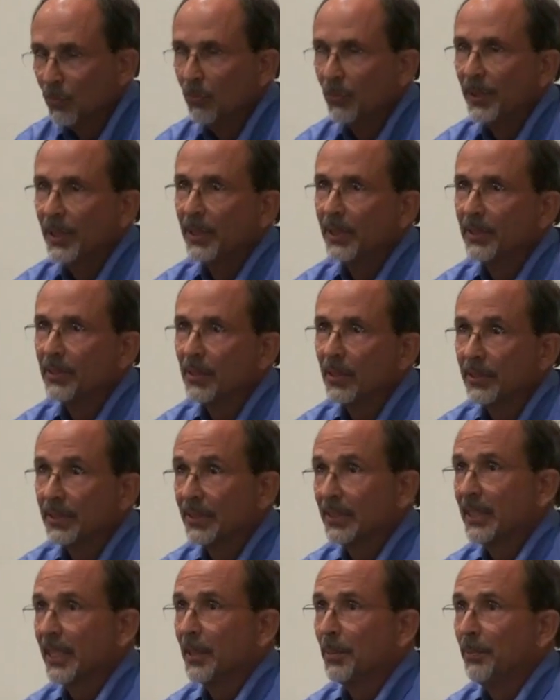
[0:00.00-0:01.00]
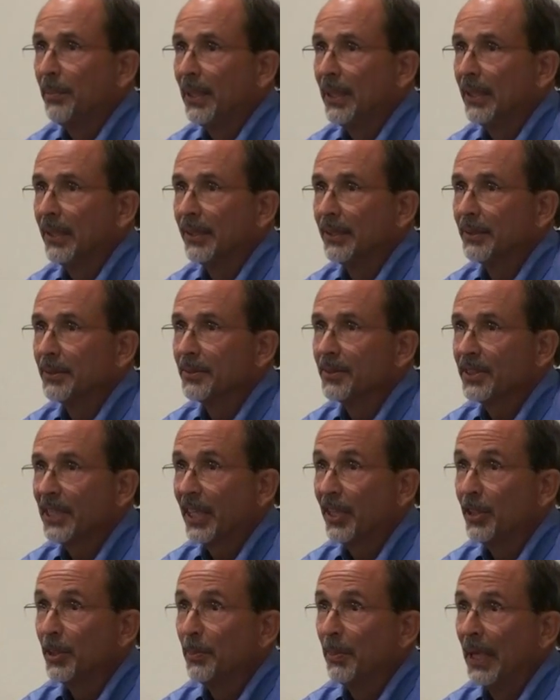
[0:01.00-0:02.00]
We
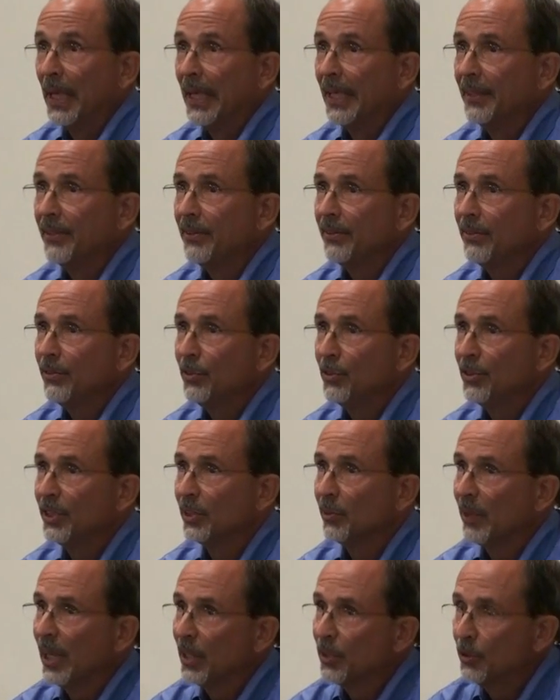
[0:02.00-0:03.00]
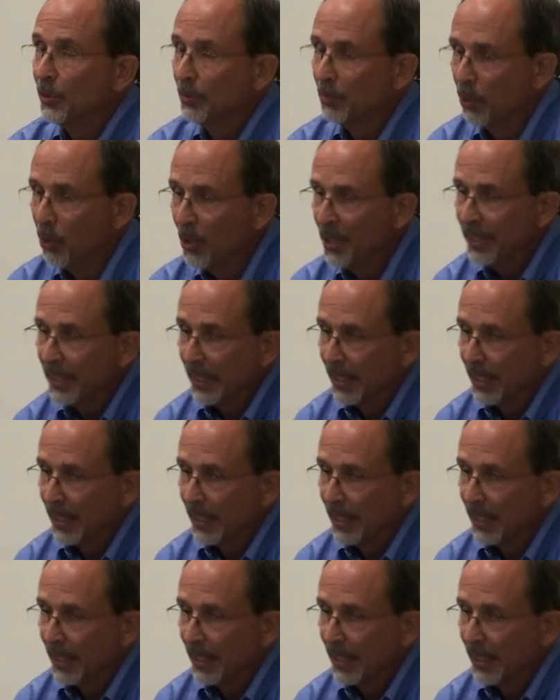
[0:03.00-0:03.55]
settled upon using Raccoon Point